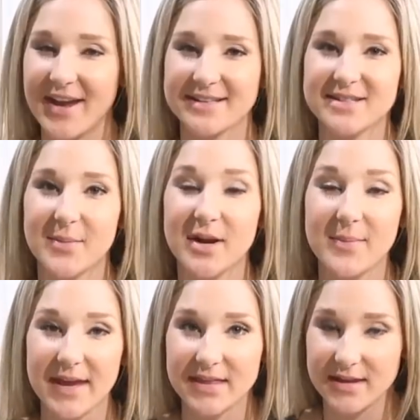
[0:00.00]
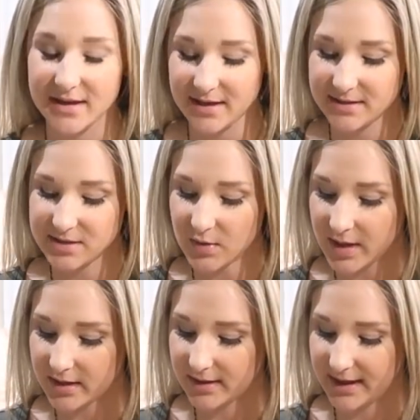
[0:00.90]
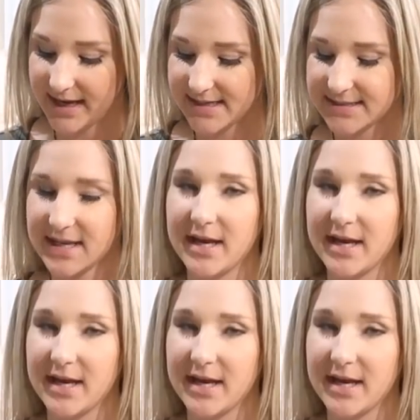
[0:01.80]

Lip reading: Okay, so I'm gonna make the donut glaze,